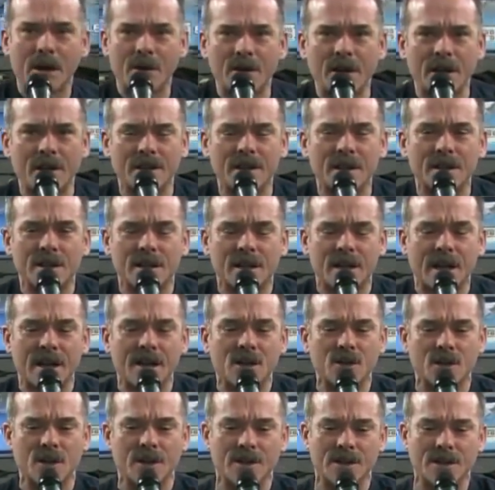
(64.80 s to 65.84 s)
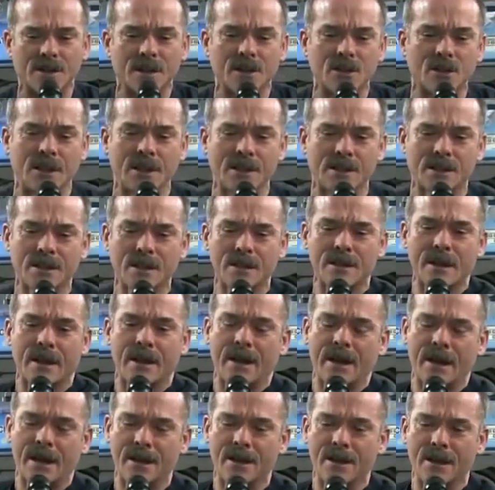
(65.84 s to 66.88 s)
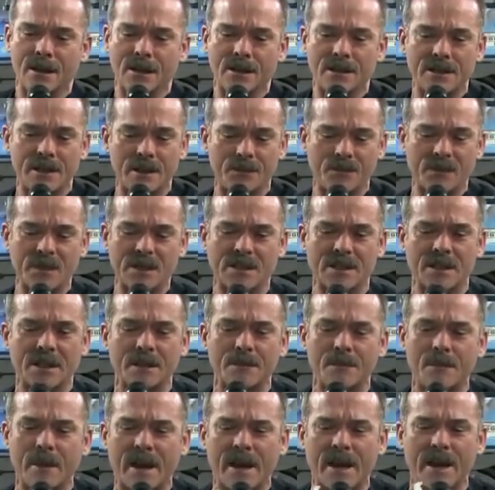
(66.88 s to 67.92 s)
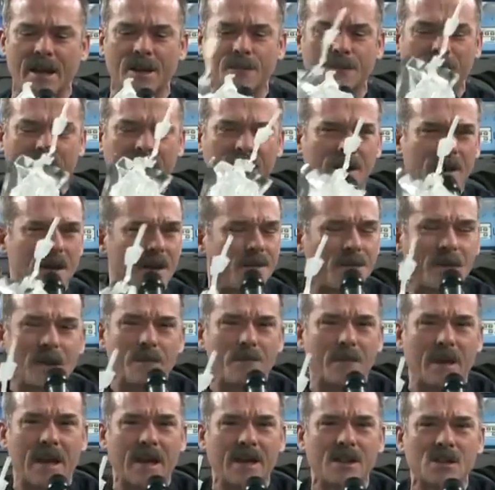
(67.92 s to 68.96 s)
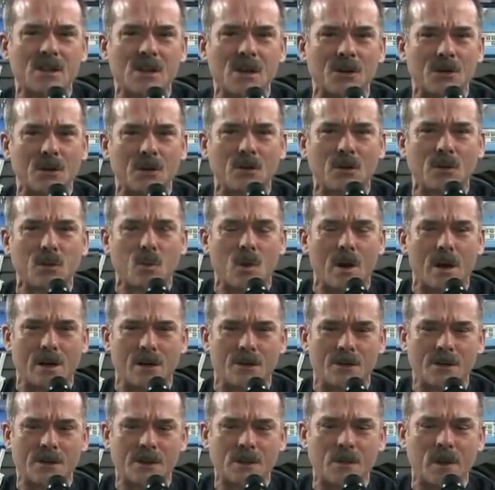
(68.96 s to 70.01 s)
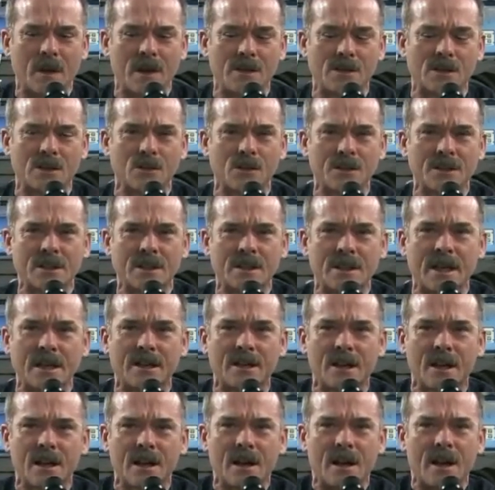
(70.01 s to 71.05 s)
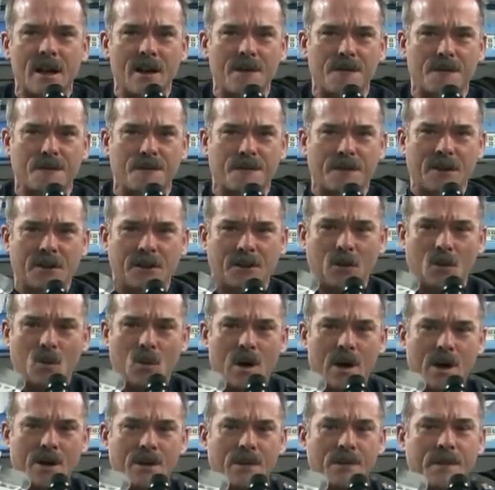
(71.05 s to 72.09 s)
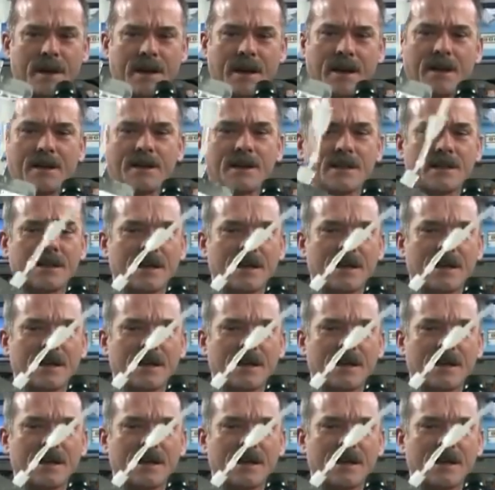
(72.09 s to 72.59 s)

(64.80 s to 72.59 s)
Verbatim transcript: Merritt and Kendra suggested that I dip this in a bag, but bags don't hold water in space, so instead I filled a water bag.